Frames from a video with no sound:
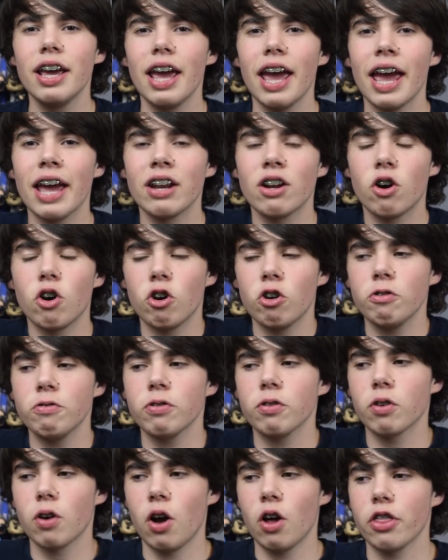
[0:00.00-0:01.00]
And
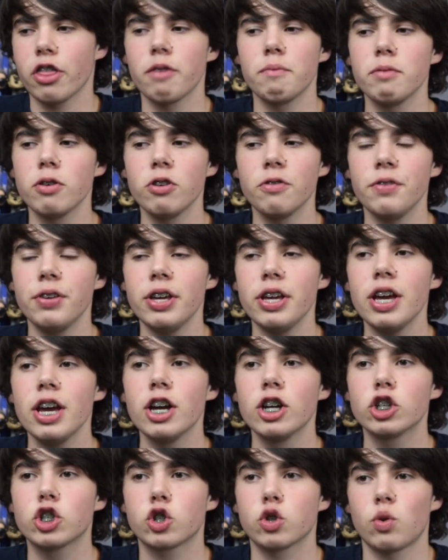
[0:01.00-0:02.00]
overall, the movie
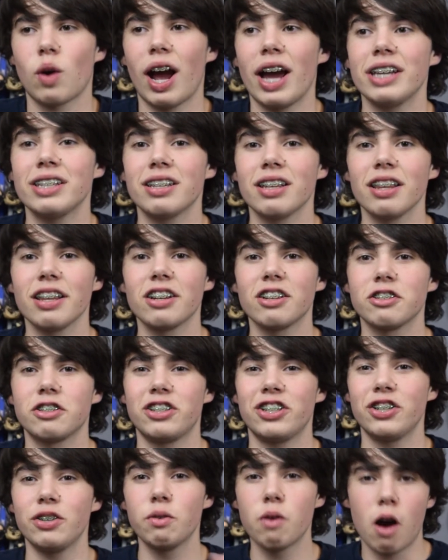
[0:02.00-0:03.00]
tries a little
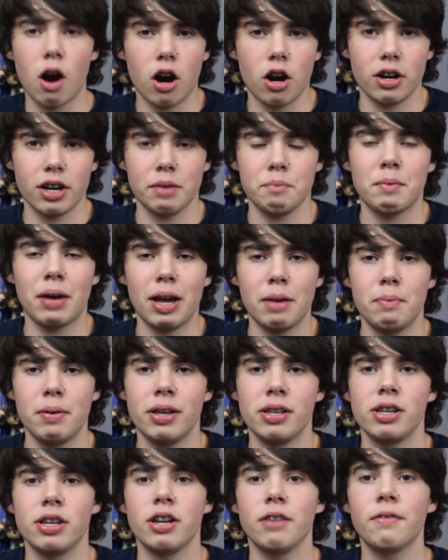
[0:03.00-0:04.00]
too hard, in my
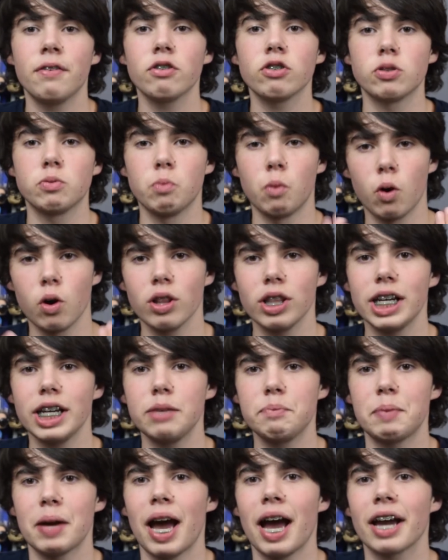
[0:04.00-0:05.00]
opinion. If it was more
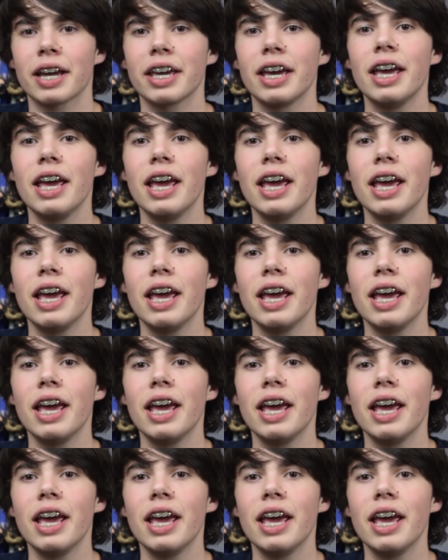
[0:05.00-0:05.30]
laid back